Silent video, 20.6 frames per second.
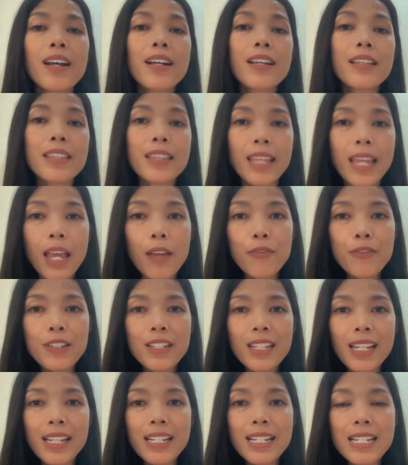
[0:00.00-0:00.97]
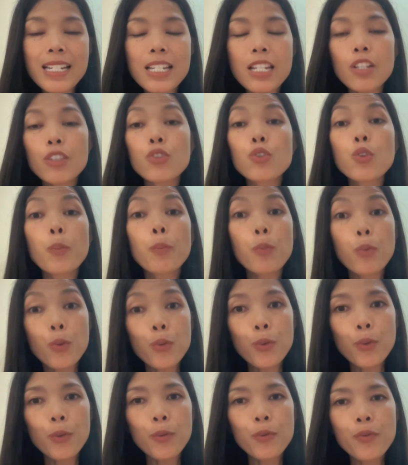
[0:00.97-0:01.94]
the evidence to
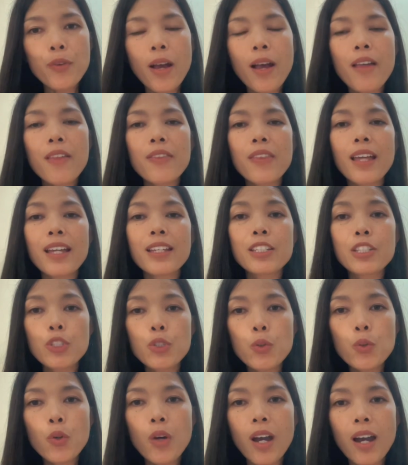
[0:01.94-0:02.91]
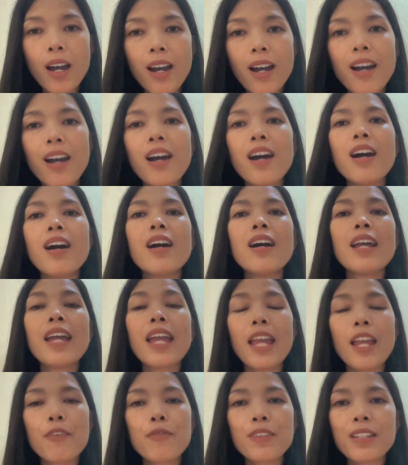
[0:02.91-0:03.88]
prove that you are
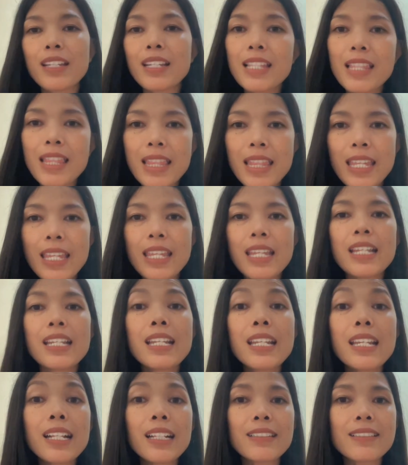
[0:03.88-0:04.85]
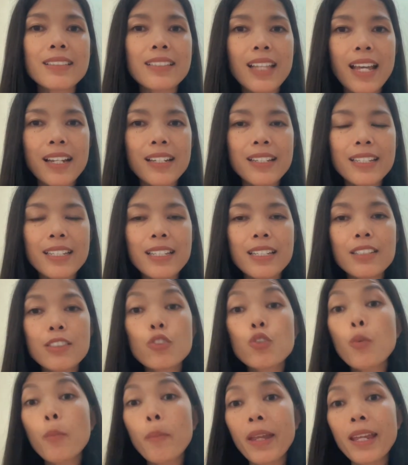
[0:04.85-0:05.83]
having the legal standing
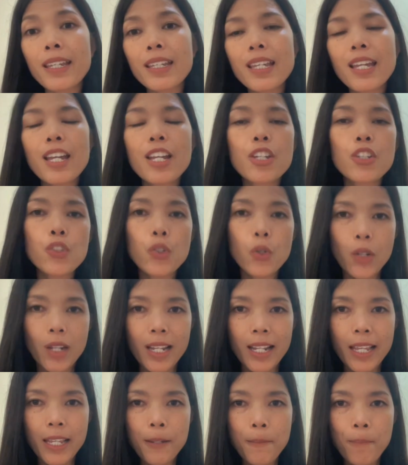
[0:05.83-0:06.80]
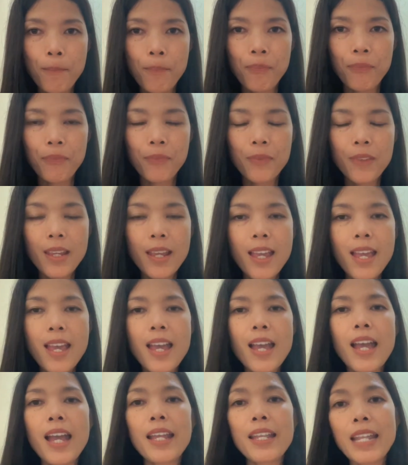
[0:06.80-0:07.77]
to make your claim.
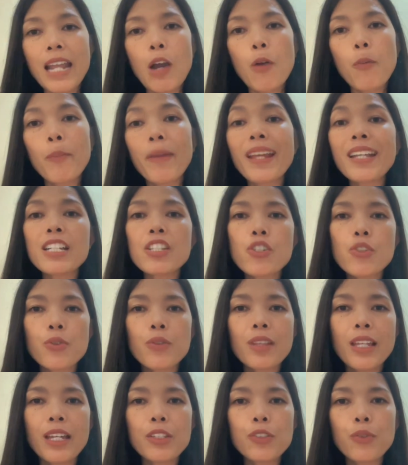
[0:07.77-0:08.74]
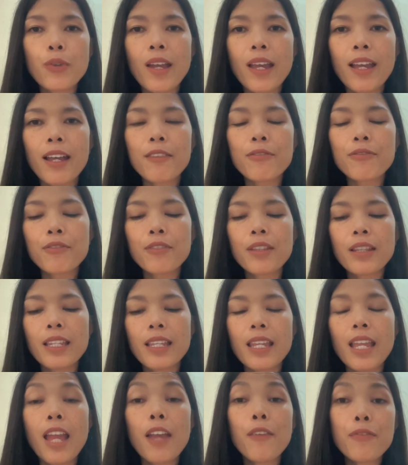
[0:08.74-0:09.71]
And now make sure that you have
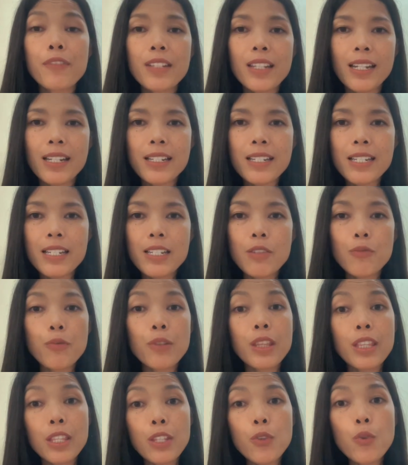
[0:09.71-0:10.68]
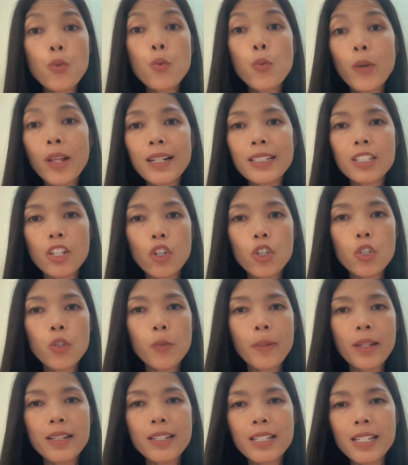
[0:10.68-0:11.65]
the evidences with you well
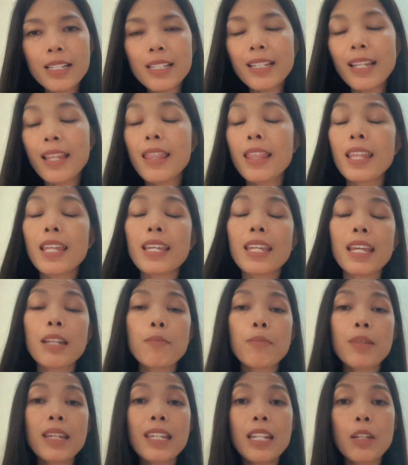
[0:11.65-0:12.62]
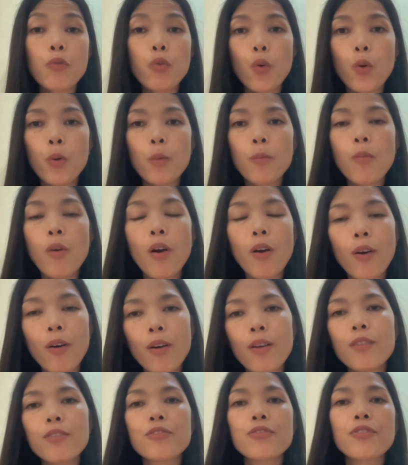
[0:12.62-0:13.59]
documented, and they can be in form
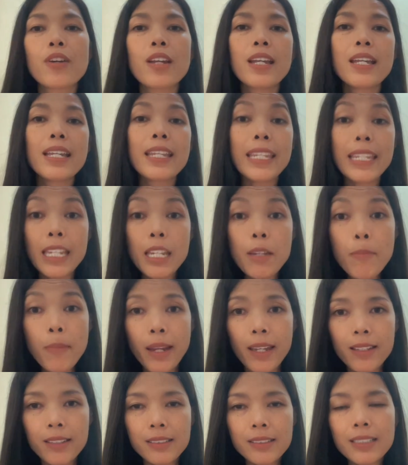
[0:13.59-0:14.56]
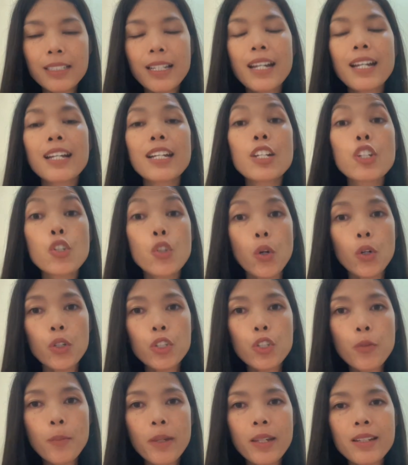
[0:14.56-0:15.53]
of email,
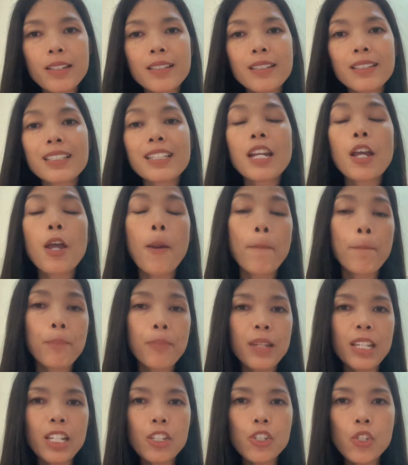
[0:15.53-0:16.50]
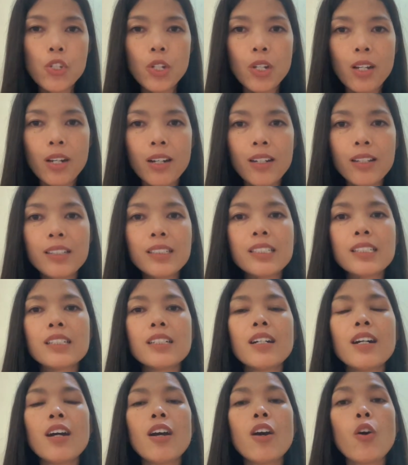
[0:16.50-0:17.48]
document, picture,
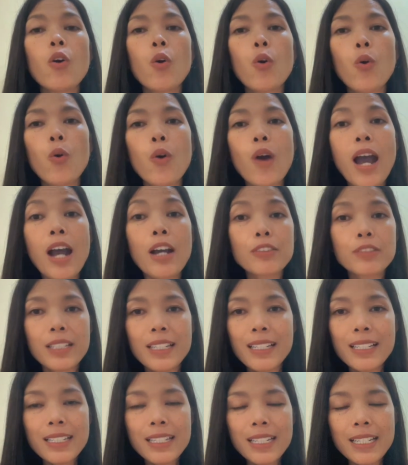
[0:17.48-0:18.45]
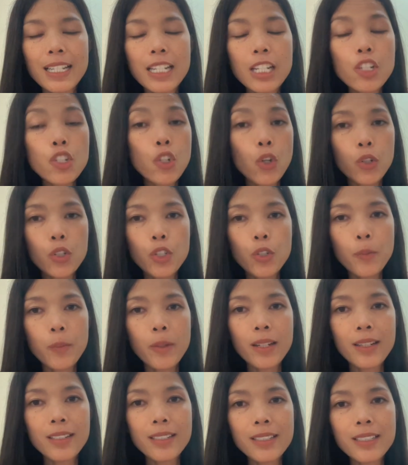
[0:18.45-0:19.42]
or authentic
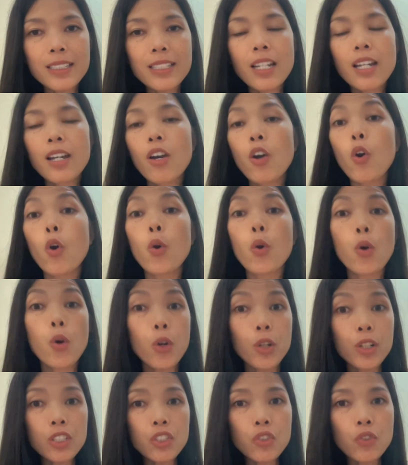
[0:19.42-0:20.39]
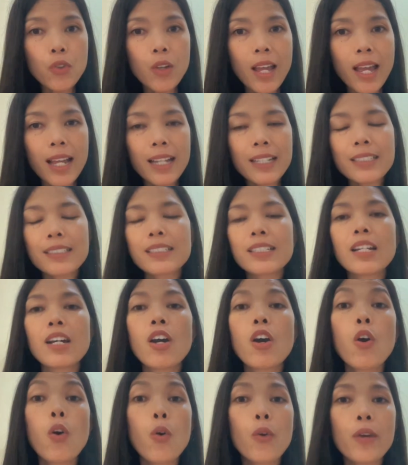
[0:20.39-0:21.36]
document, or contract,
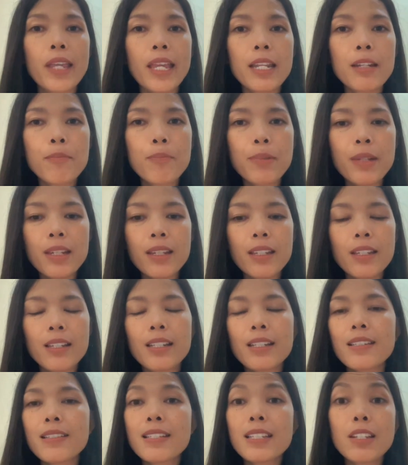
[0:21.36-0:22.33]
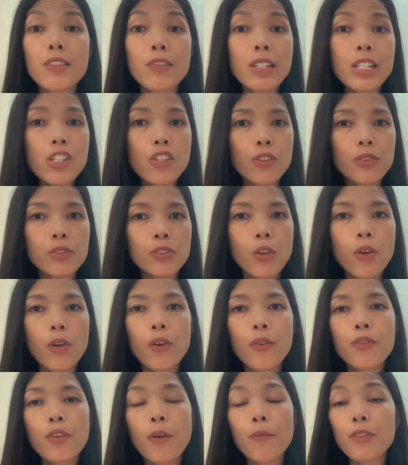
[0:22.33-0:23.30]
or can be screenshot
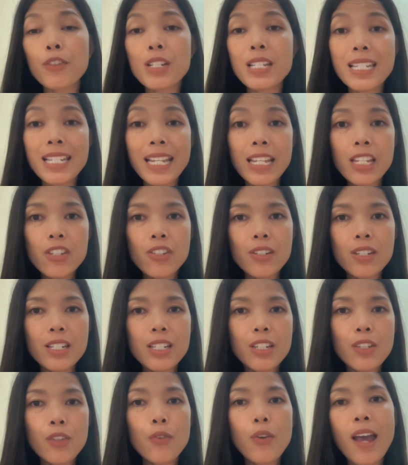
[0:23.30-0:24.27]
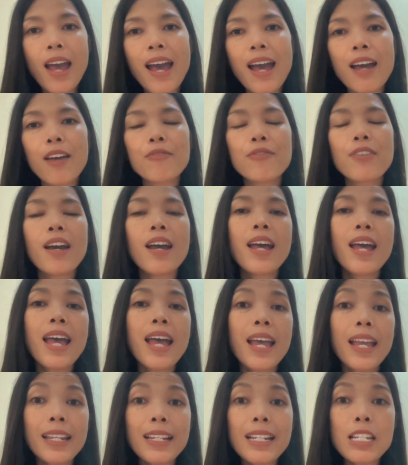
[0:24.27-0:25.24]
of conversations you have,
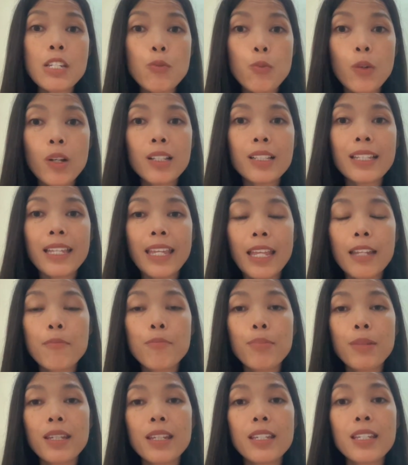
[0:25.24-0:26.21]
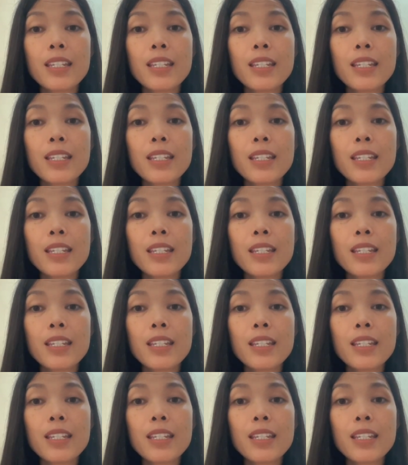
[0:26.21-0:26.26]
and as well can be